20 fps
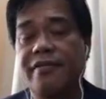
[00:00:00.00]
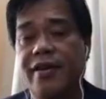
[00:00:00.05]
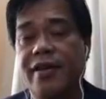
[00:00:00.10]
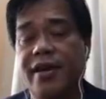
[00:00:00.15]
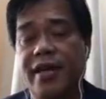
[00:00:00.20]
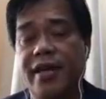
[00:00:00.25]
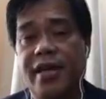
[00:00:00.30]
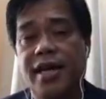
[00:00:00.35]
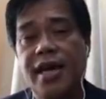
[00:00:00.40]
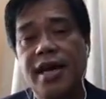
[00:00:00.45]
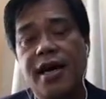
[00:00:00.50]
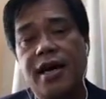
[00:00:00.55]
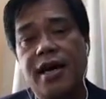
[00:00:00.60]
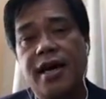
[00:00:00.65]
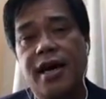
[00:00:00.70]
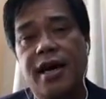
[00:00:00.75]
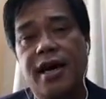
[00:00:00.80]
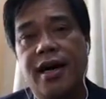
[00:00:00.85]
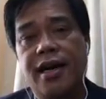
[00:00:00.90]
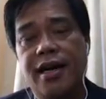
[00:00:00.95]
very
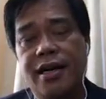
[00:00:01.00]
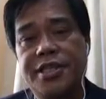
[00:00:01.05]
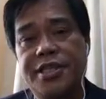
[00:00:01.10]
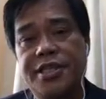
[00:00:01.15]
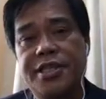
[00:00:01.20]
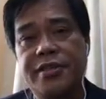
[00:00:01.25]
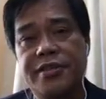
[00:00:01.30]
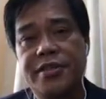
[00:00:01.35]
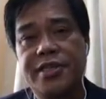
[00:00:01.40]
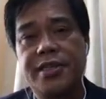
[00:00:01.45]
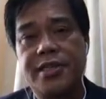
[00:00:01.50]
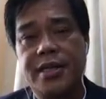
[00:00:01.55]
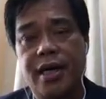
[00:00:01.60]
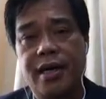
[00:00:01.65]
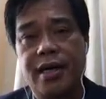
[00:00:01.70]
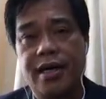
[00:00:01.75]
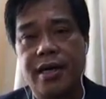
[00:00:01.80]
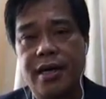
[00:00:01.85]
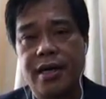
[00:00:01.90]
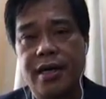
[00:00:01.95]
serious
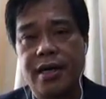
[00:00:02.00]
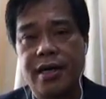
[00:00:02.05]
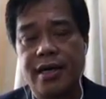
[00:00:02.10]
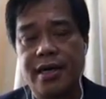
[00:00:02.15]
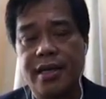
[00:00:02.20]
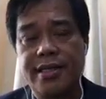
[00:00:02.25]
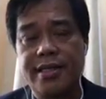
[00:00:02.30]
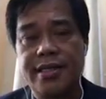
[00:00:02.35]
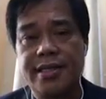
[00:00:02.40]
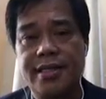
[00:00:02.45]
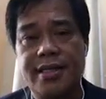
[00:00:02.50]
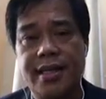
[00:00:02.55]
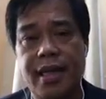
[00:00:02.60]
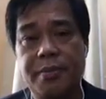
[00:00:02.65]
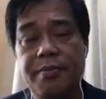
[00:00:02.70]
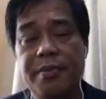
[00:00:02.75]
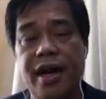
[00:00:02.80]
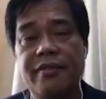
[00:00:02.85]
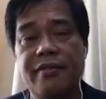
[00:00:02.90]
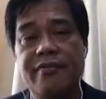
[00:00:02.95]

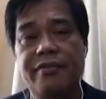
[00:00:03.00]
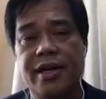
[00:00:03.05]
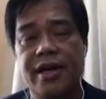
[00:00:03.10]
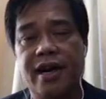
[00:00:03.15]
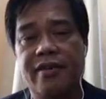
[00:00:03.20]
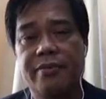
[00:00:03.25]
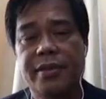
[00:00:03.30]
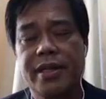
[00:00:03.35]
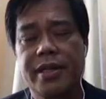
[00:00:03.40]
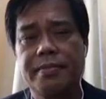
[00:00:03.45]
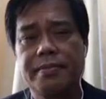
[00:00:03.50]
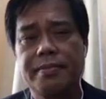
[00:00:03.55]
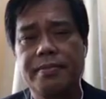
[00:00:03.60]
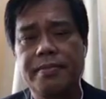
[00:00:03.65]
setback for the government.